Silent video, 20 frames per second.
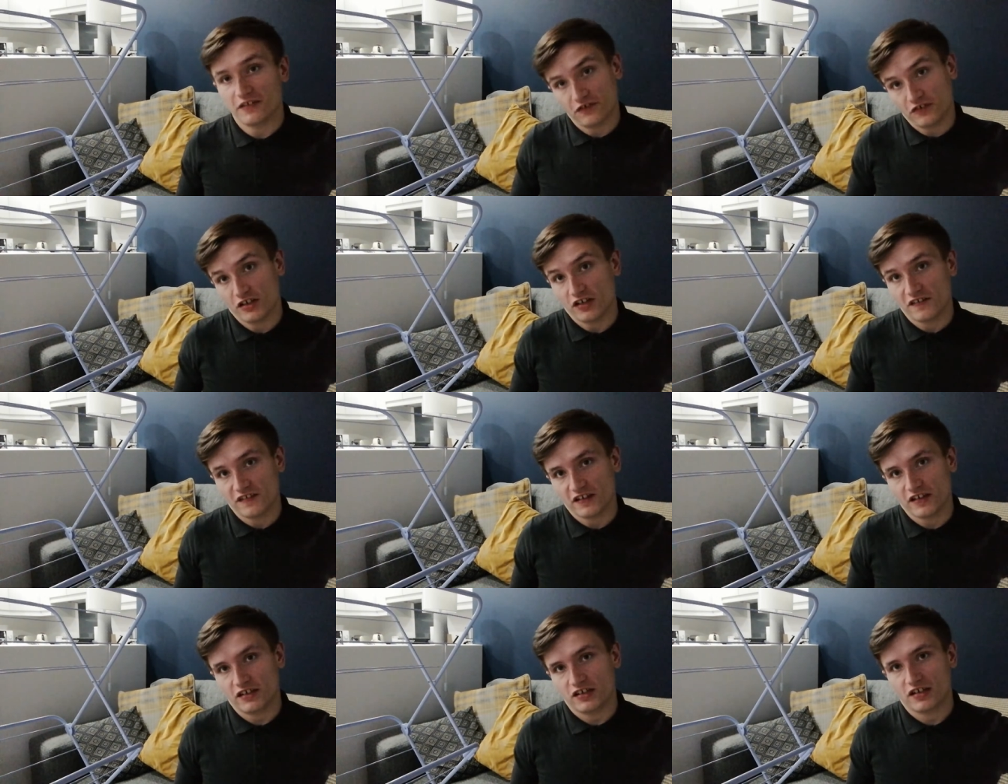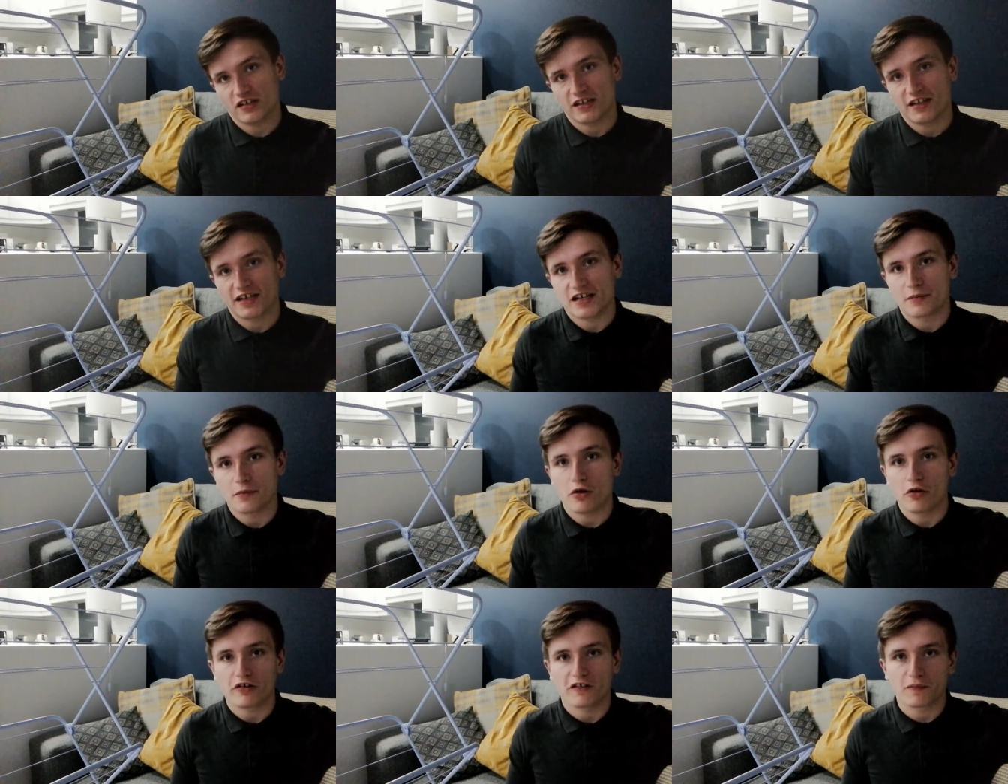It feels like like
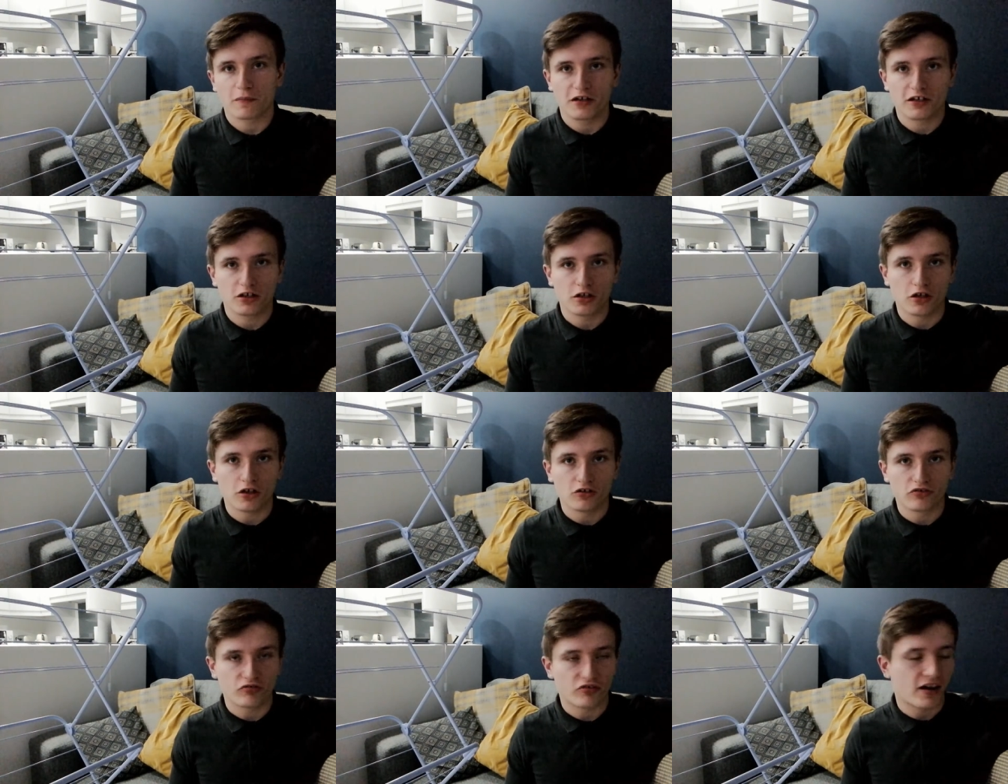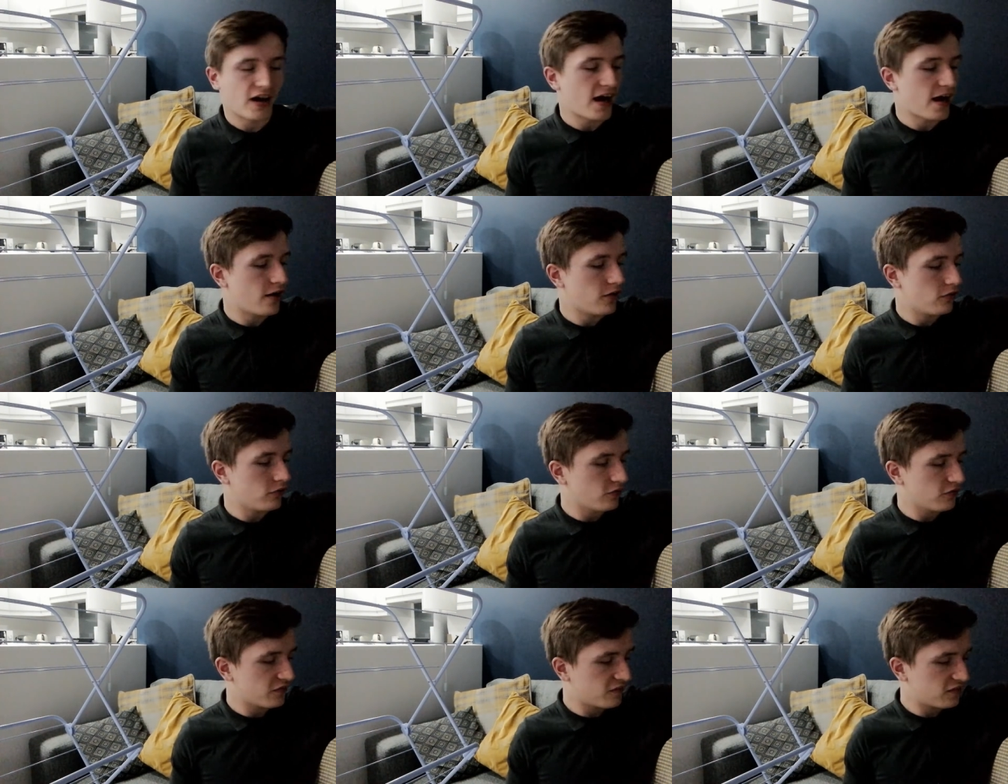I'm always putting laundry
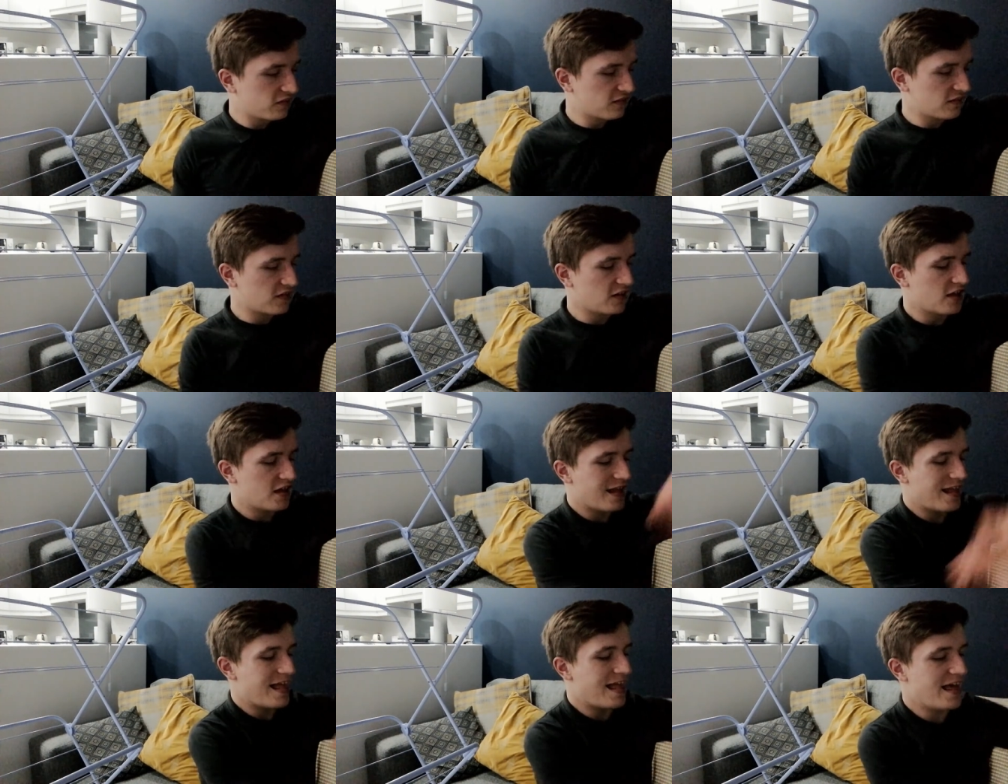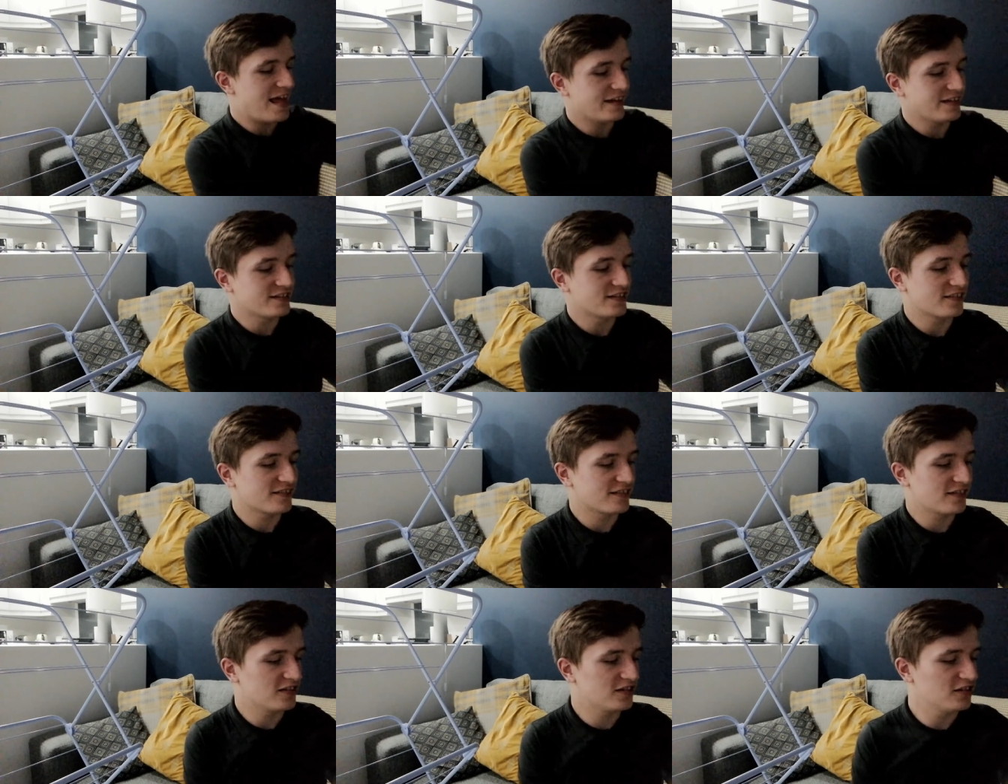out. Uh, it's
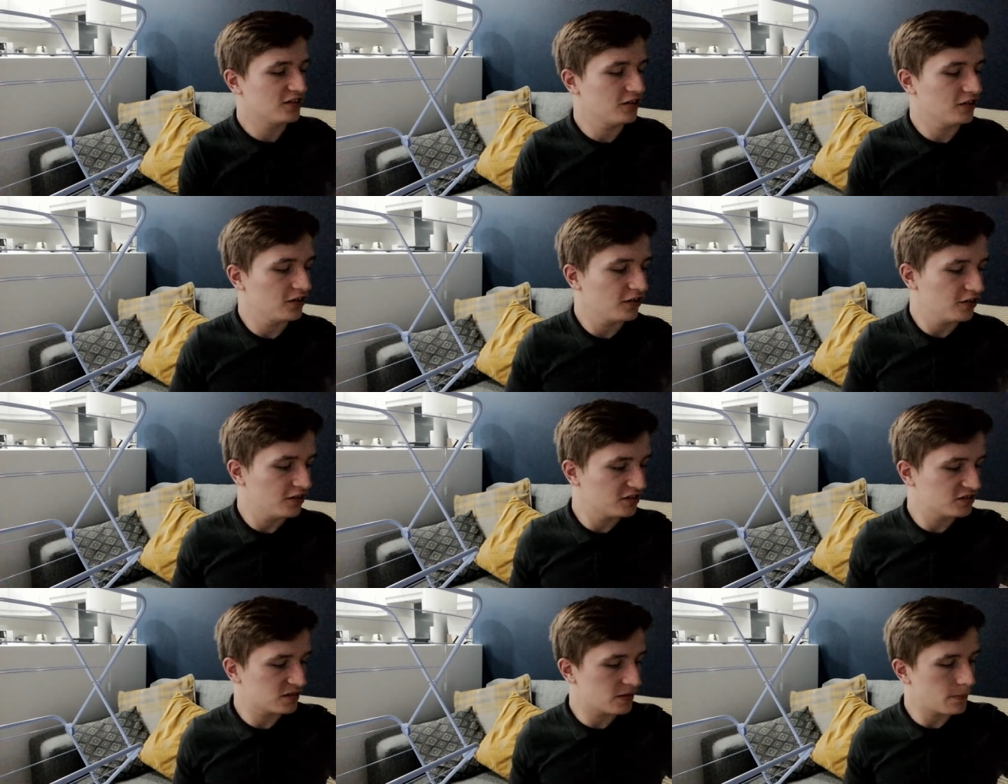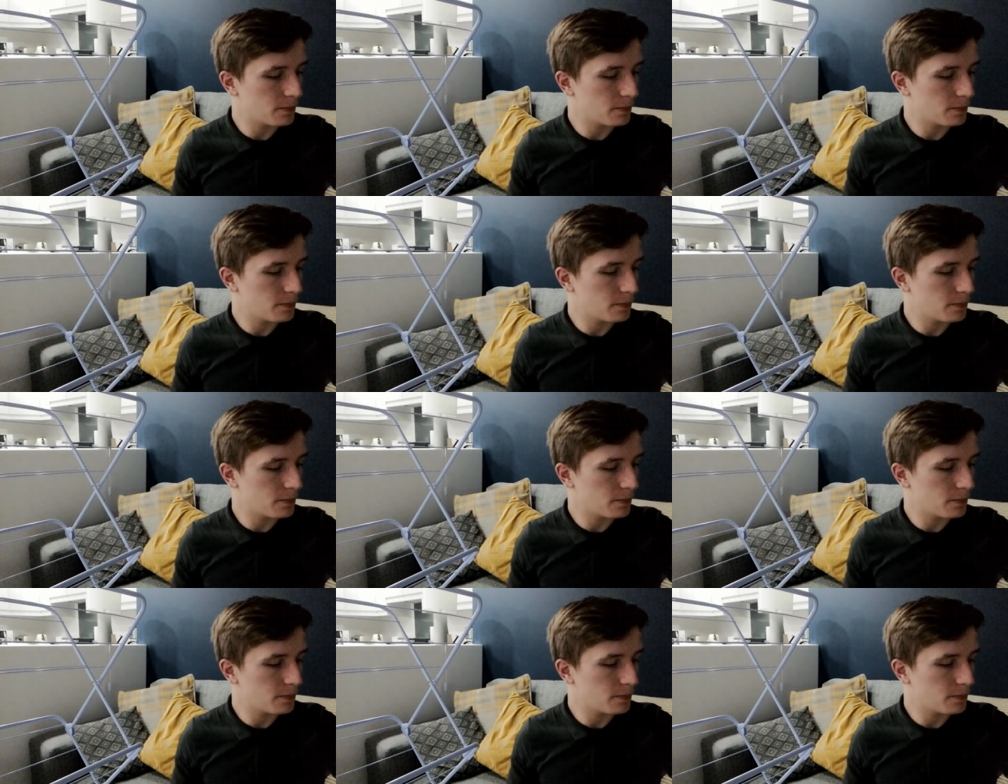just a huge